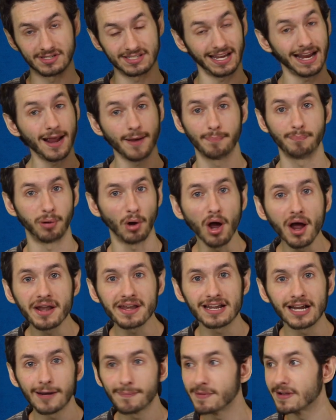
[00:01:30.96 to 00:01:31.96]
say a
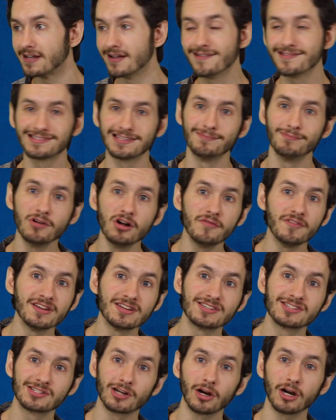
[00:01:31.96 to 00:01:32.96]
pun here, because the
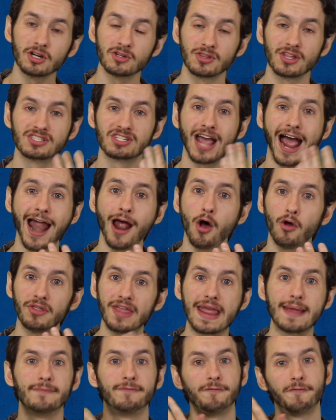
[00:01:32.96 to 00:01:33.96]
movie starts with the title
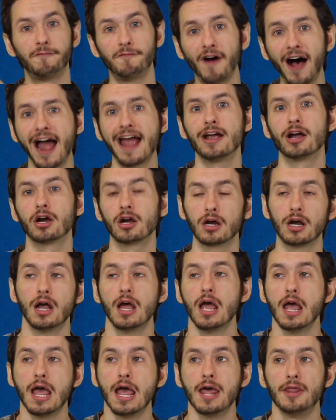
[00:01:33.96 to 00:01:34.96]
named Fire,
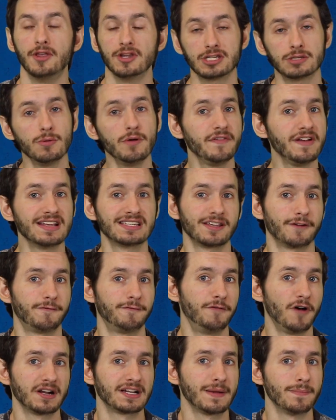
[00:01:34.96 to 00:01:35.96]
this movie is a
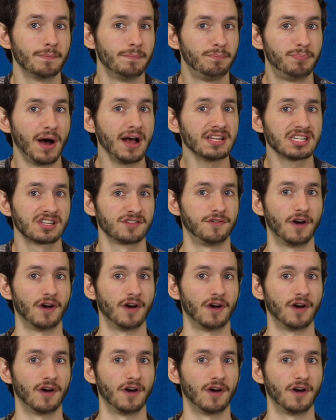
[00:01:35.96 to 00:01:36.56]
fucking bus